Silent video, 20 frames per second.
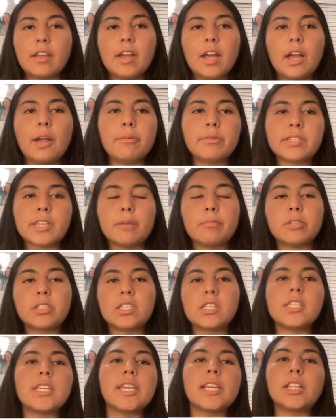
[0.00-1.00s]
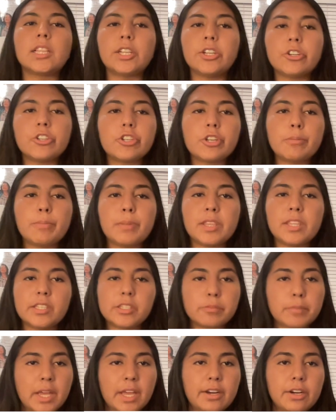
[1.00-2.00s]
I was able to take leadership in this
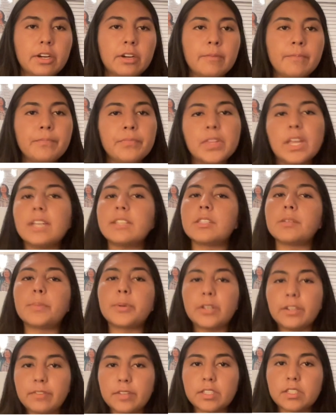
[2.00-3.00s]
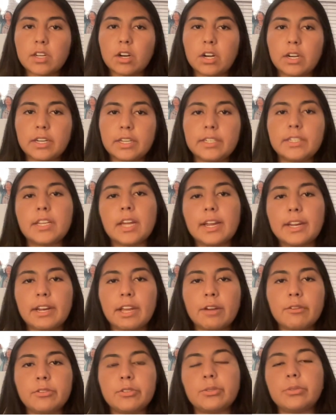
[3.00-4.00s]
matter as the previous garden died
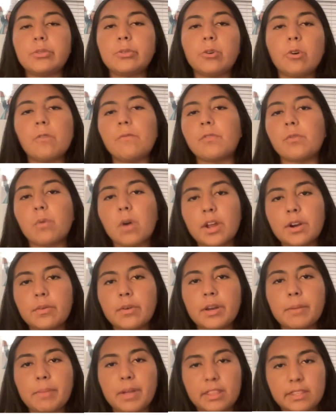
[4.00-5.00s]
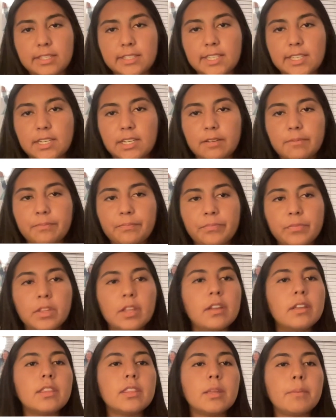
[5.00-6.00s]
out due to overwatering by the city.
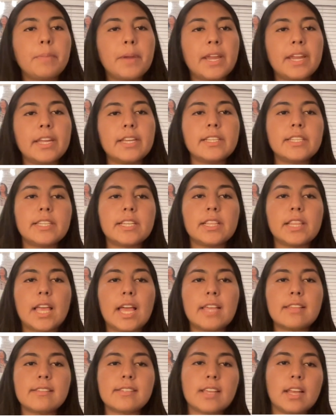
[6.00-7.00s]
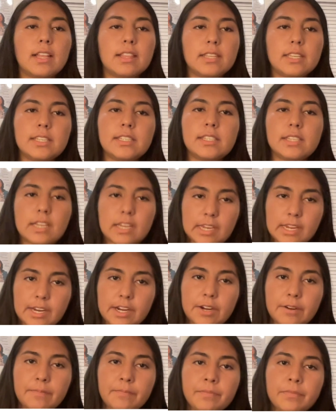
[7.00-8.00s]
The paint is to last at least a
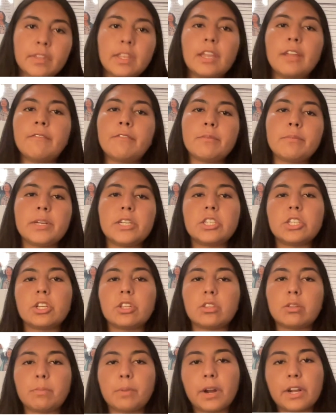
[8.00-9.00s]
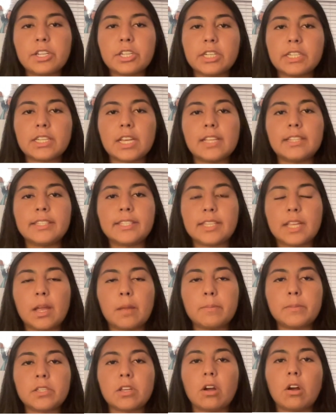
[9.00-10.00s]
year. Information on the project and
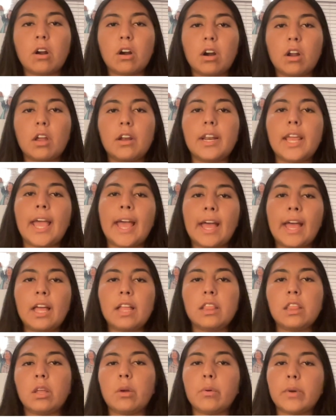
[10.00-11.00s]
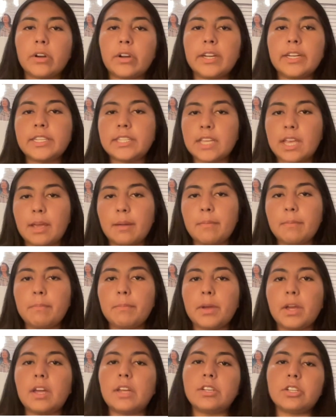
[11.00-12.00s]
steps are on
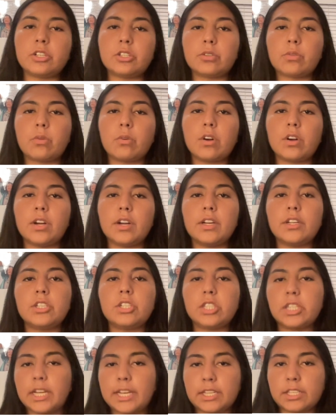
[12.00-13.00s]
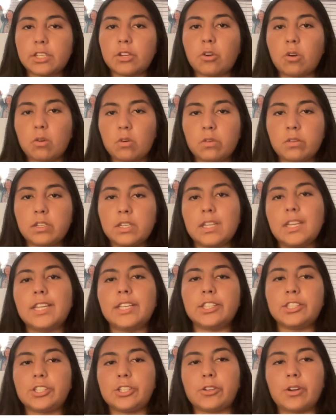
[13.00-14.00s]
@loweringtemp_GSGold
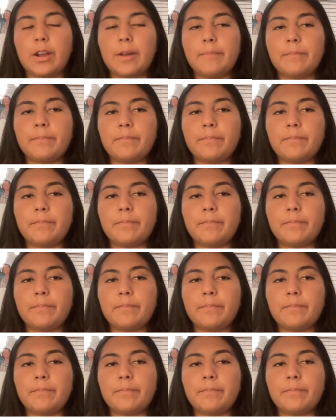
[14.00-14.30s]
Instagram.